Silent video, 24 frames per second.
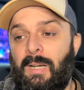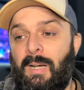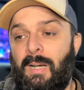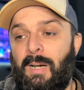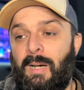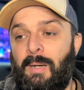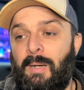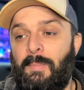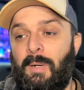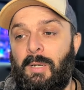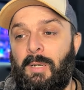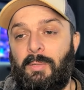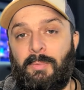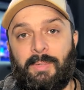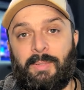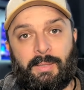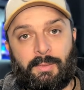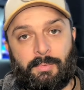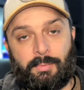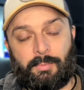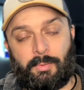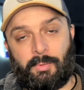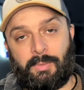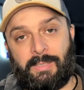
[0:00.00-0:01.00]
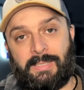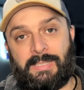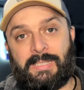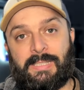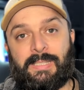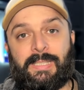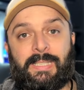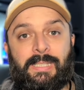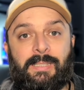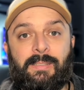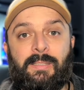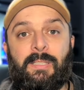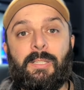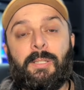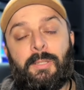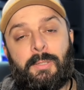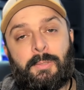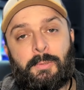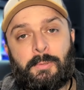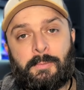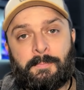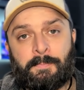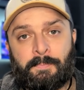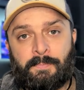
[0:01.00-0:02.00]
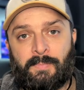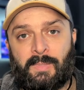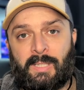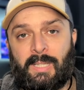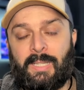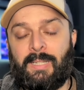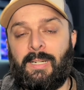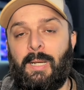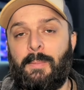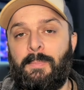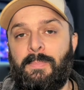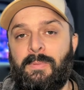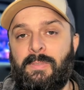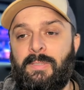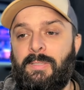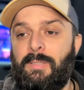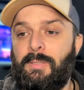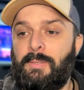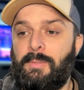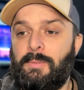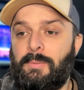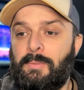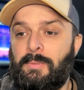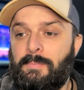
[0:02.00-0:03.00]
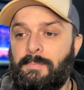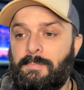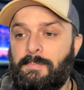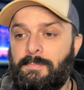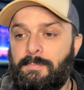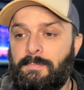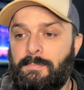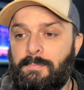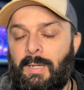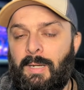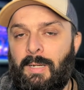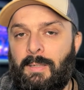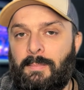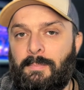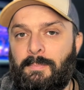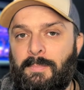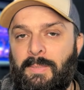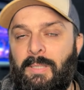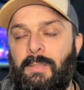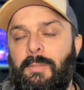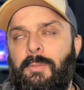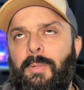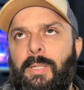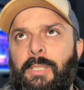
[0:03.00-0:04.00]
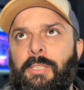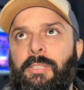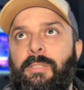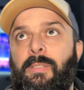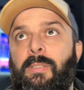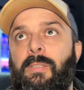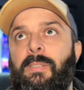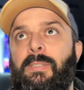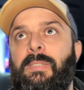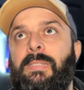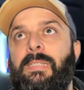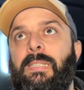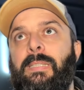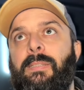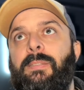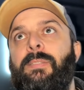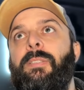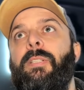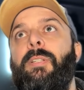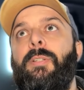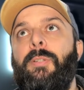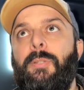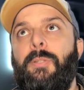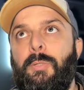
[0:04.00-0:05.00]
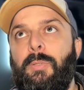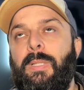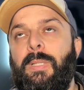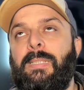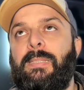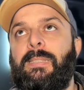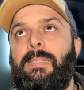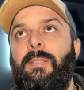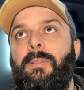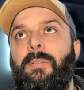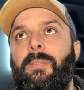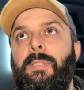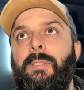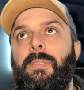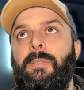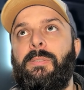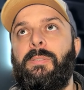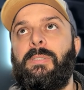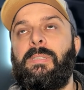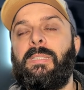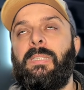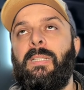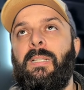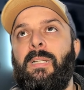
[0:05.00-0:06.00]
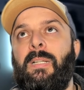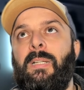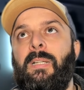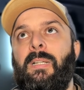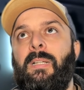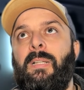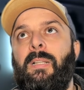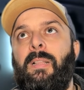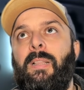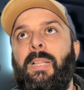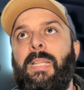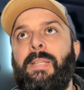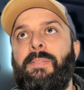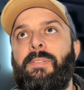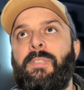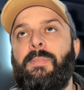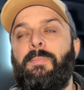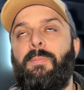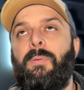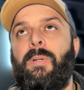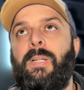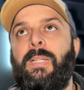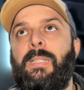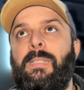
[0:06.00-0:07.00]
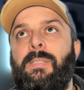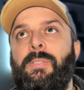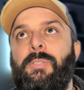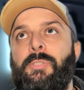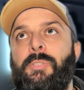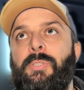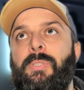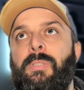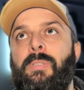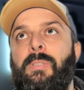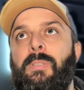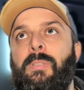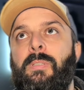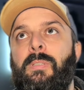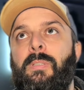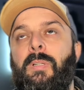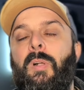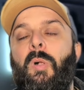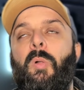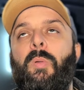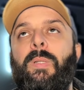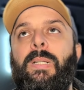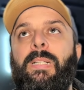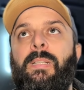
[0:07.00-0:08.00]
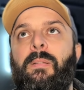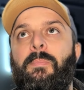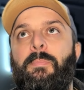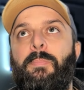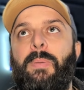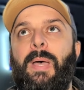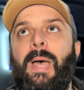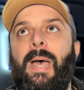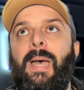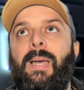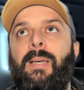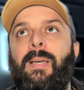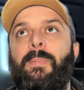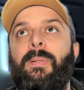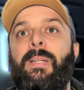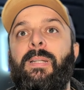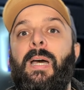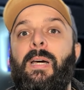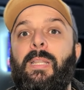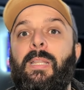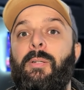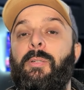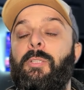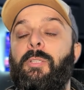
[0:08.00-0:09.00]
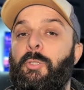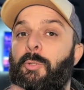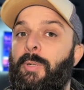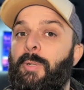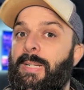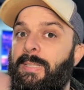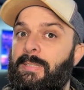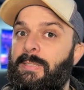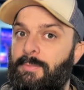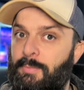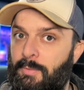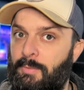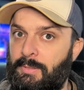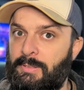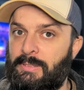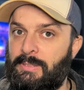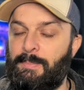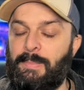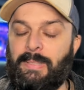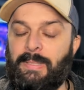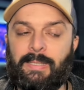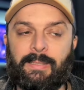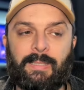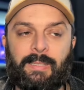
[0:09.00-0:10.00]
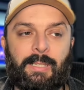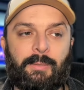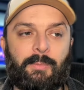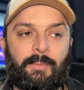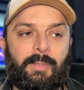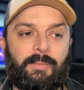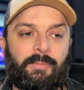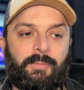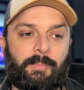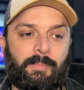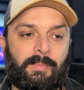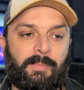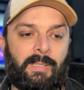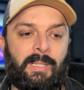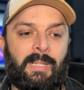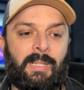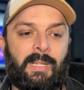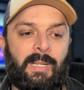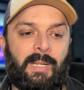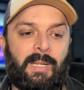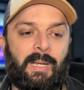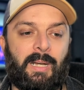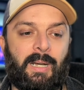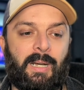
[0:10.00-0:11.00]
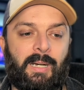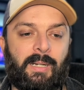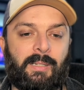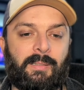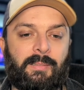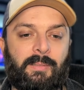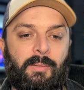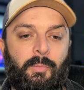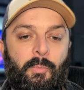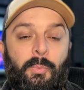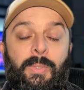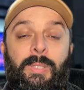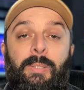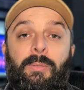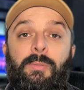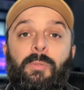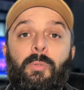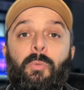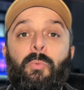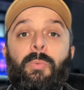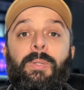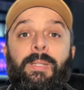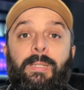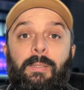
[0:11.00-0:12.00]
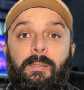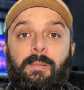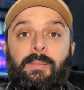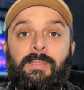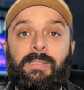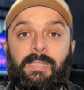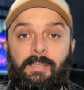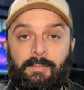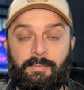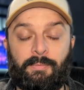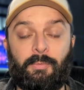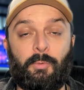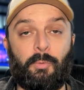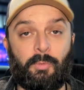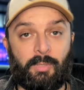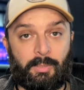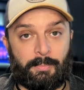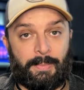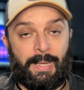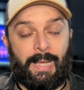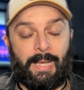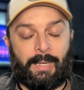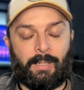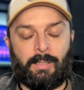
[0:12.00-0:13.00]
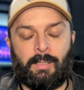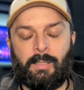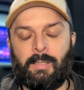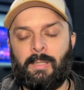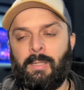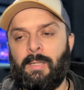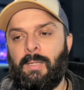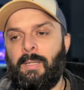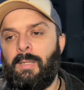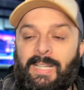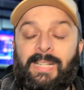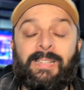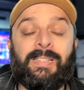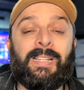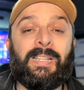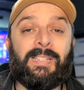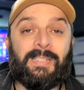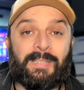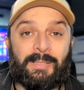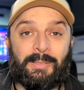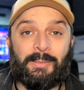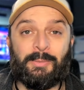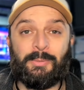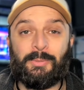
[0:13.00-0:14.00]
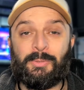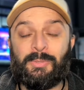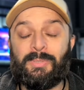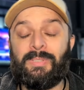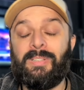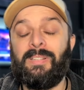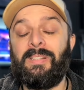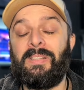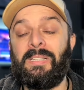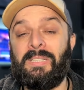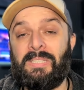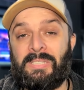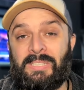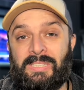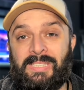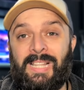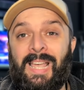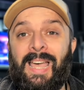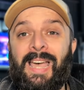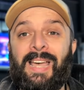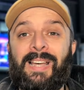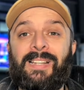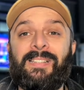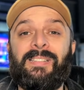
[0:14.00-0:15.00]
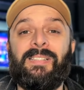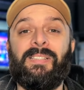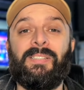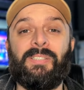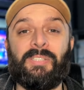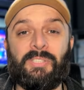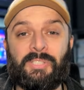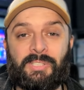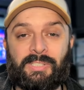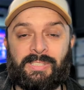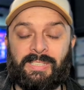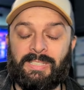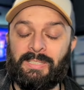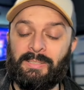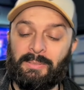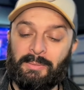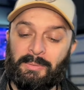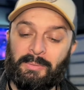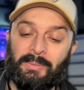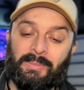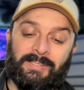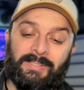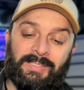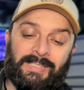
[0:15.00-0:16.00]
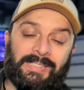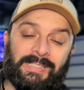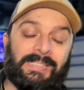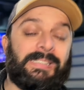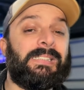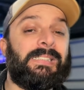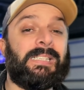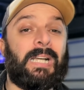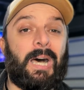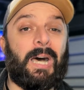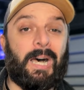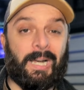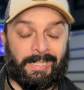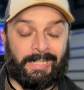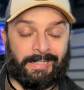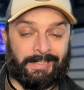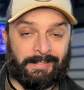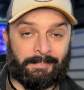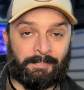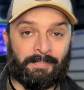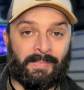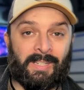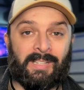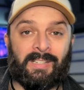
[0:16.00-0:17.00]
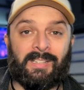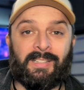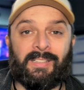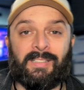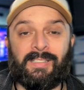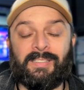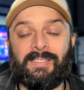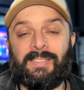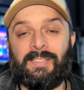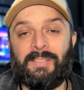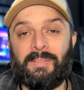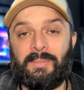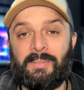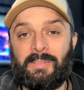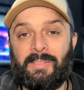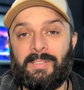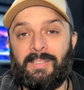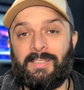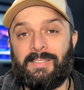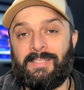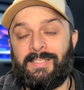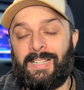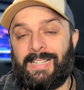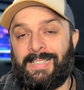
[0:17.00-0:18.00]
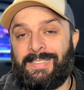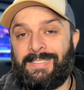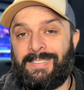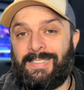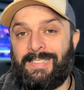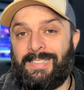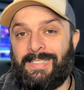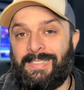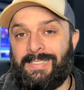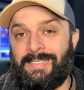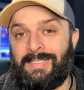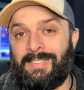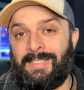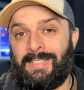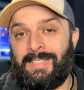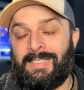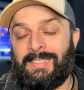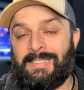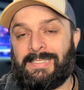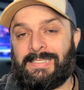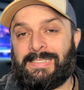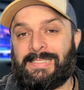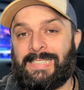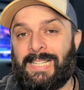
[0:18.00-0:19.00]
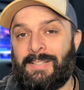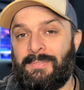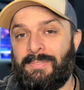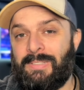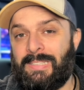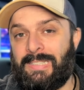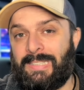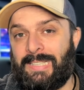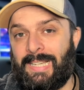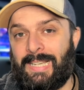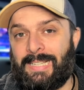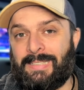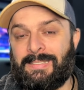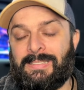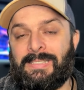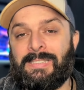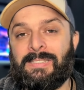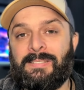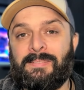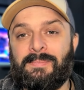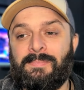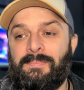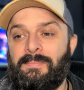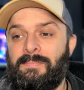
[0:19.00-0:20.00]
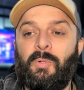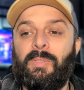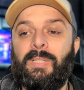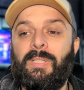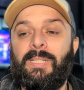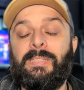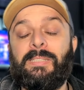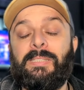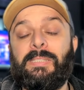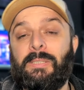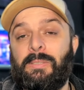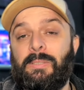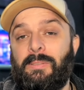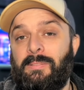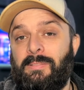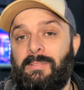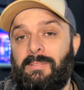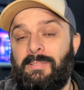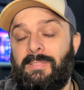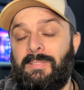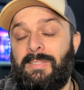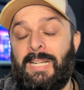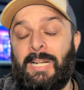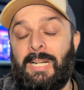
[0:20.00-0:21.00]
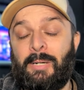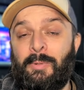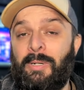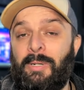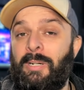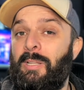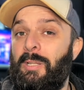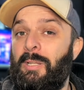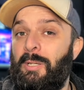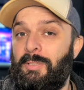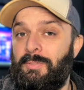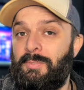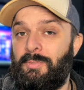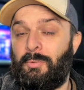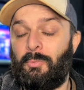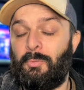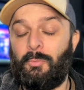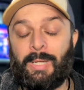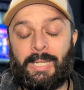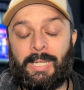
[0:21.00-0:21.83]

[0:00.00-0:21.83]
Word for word: um, all the way through the C2 and up until, um, no, correction there, in C2 they still used leaf springs only in the back, but now they were transverse, meaning they went from uh, wheel to wheel instead of forward to back. And they used the stacked steel design until 1978, where they got rid of those for